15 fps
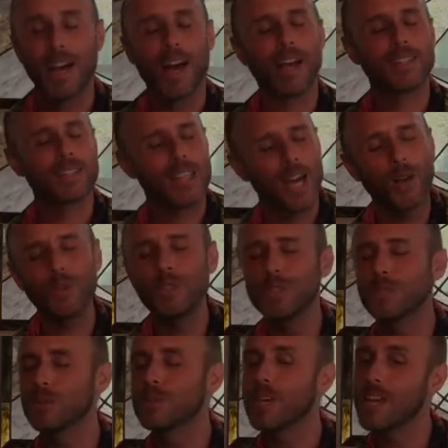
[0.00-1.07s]
I tell
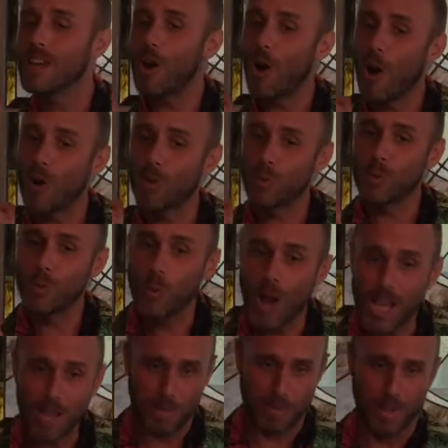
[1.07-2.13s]
you, they are
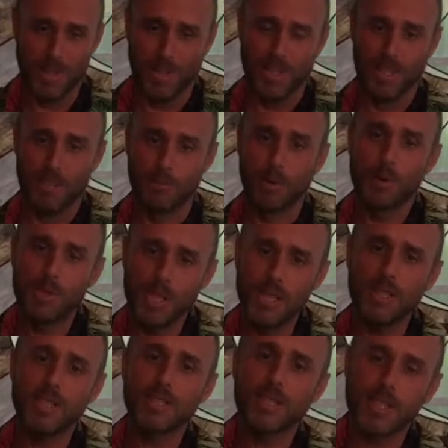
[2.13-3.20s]
ripe for
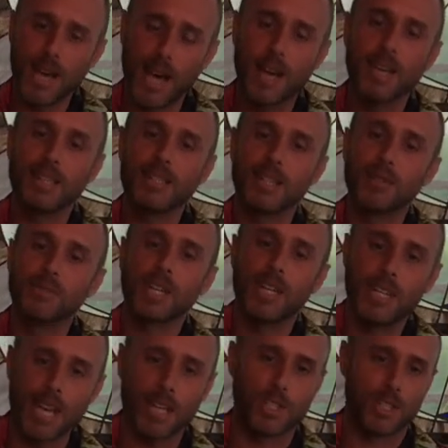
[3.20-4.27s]
these kinds of
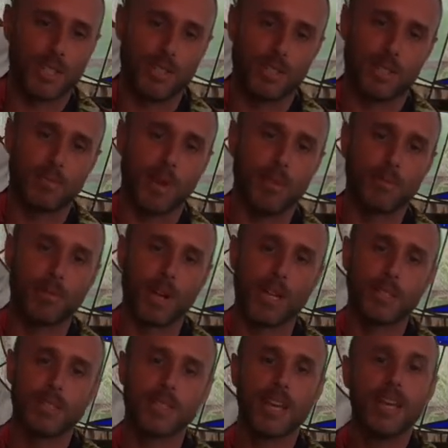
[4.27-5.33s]
connections, my
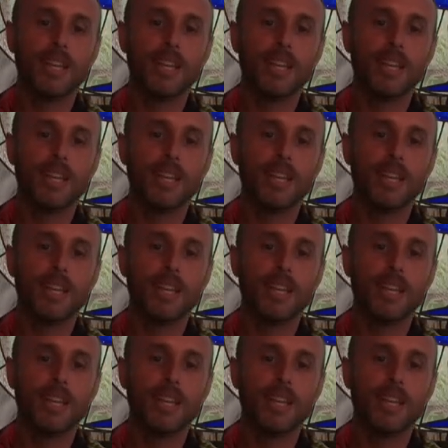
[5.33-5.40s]
friends.